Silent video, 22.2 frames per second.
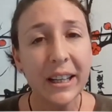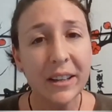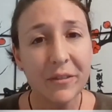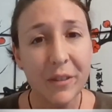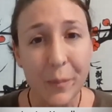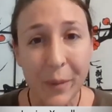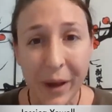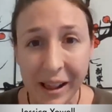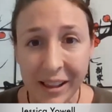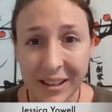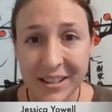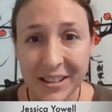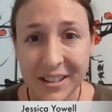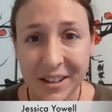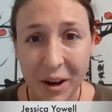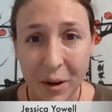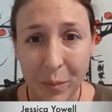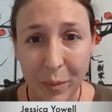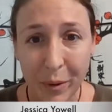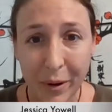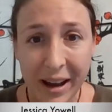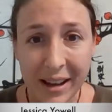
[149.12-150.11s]
from
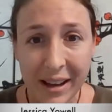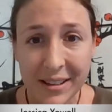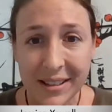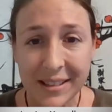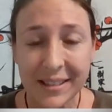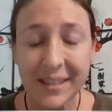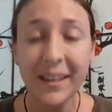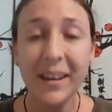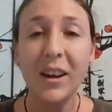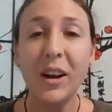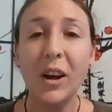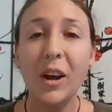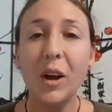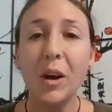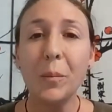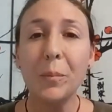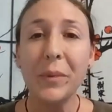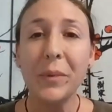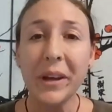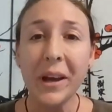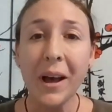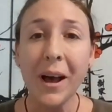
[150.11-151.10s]
LSR Press,
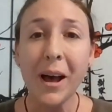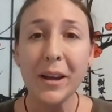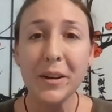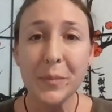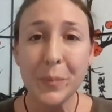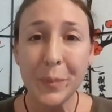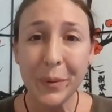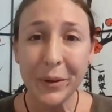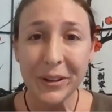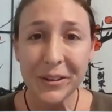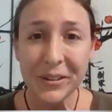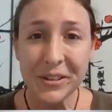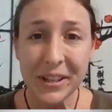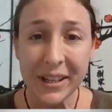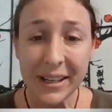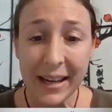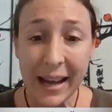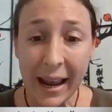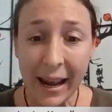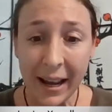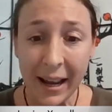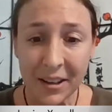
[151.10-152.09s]
Beyond Birds
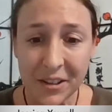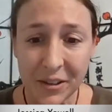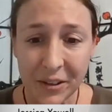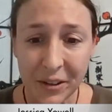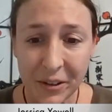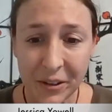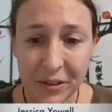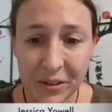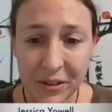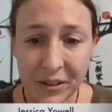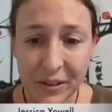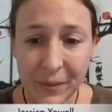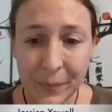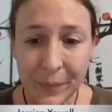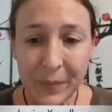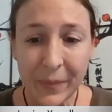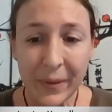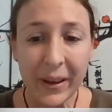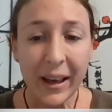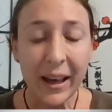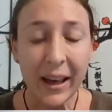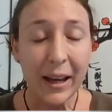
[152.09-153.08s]
and Answers.
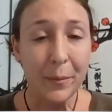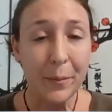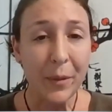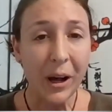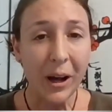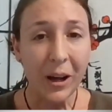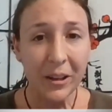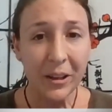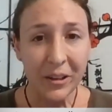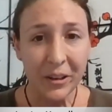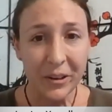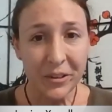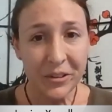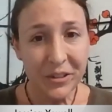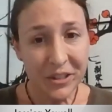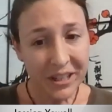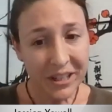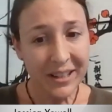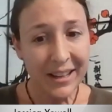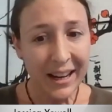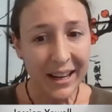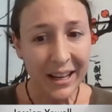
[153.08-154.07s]
I'm honored
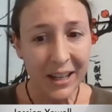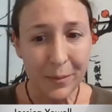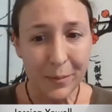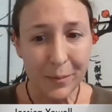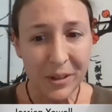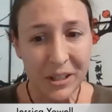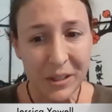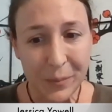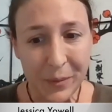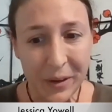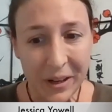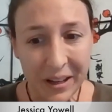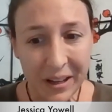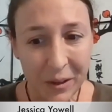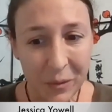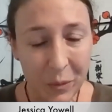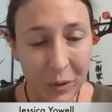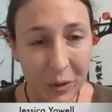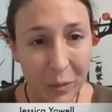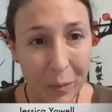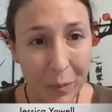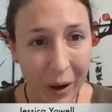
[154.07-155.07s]
today to be
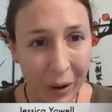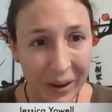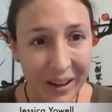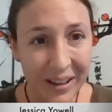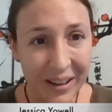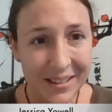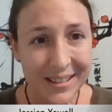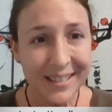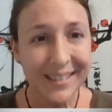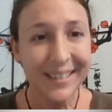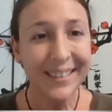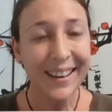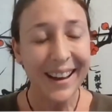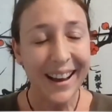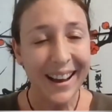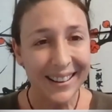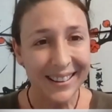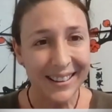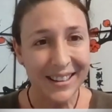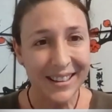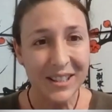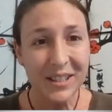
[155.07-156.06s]
speaking with poet
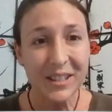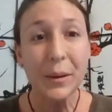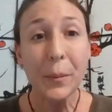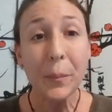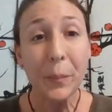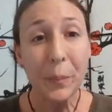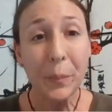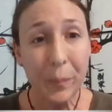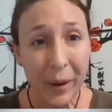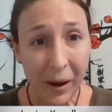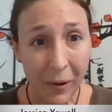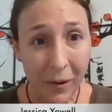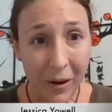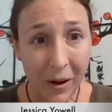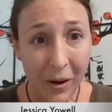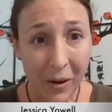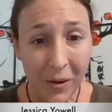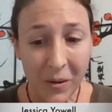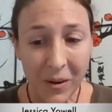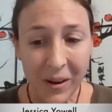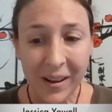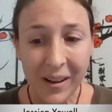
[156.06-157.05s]
Alice
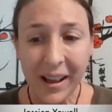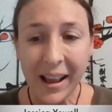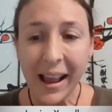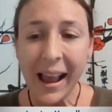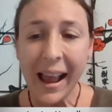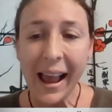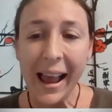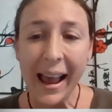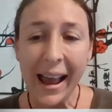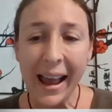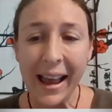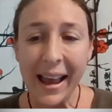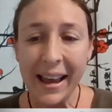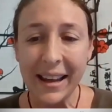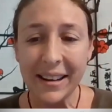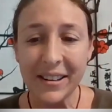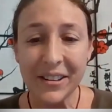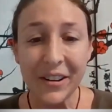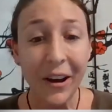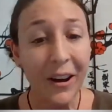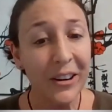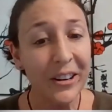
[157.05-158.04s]
Perot
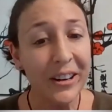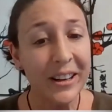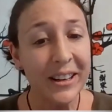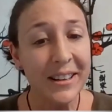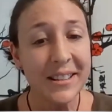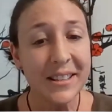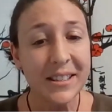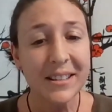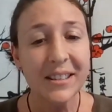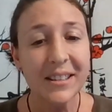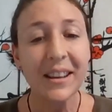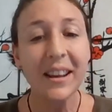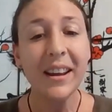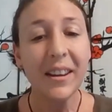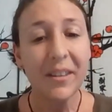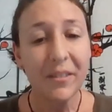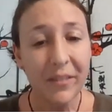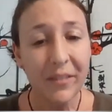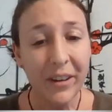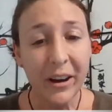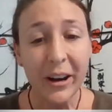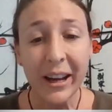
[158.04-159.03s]
and artist
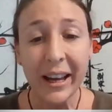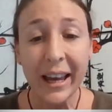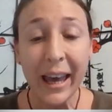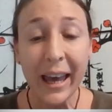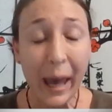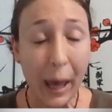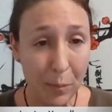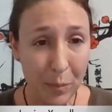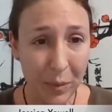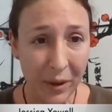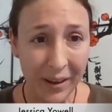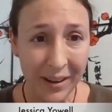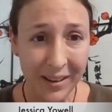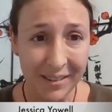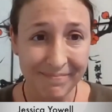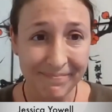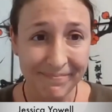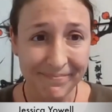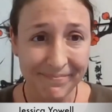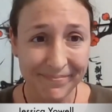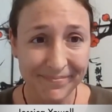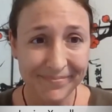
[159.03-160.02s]
Vera
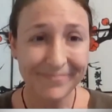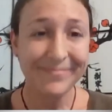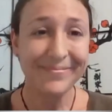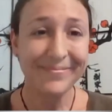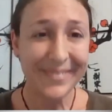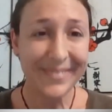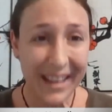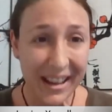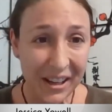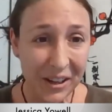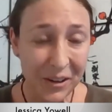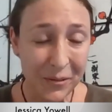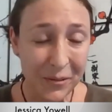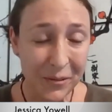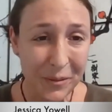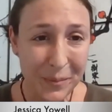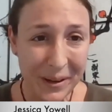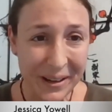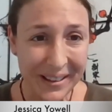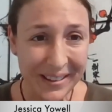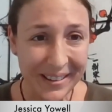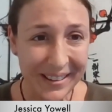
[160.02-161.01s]
Campion. Thank you for
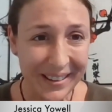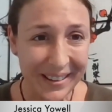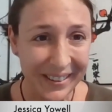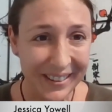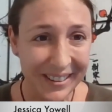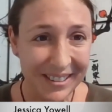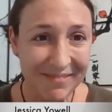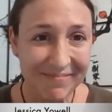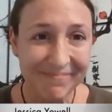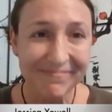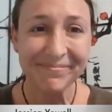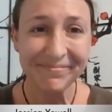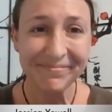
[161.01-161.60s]
being here.